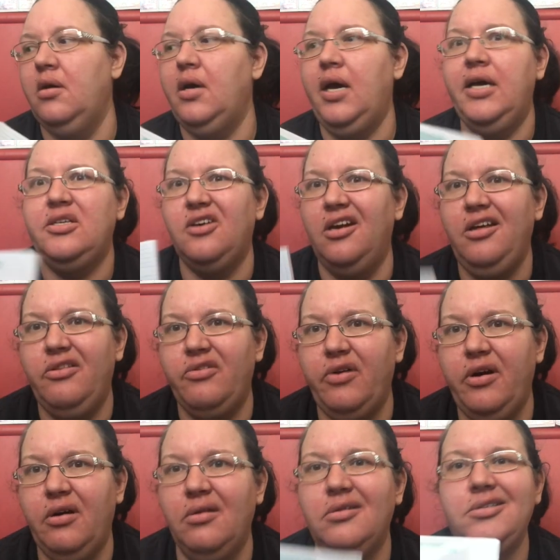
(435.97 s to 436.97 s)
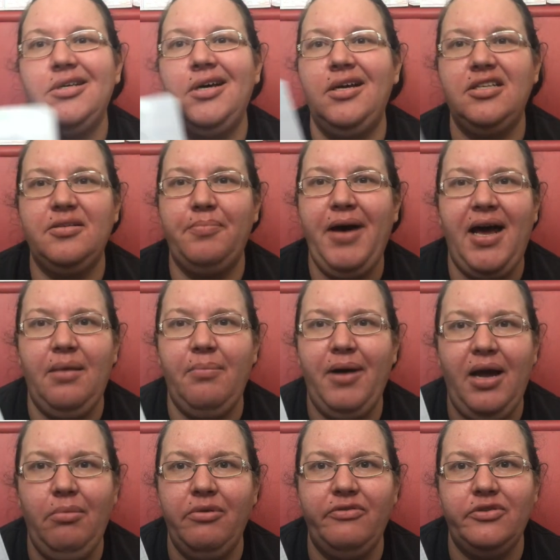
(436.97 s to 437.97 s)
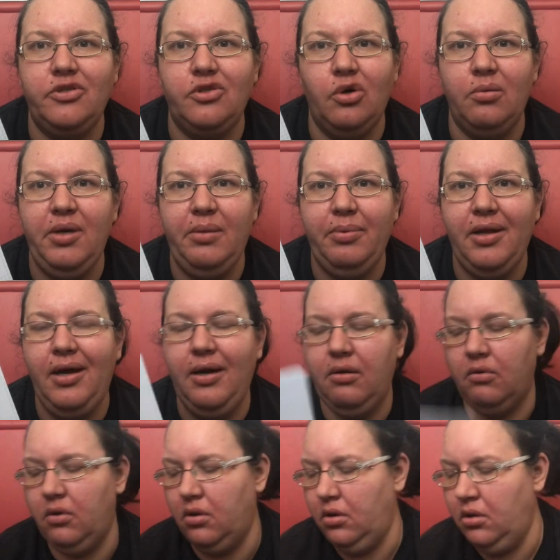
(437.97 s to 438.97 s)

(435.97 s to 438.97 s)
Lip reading: it's only $3 and it's a pad of paper for Stormy to play on.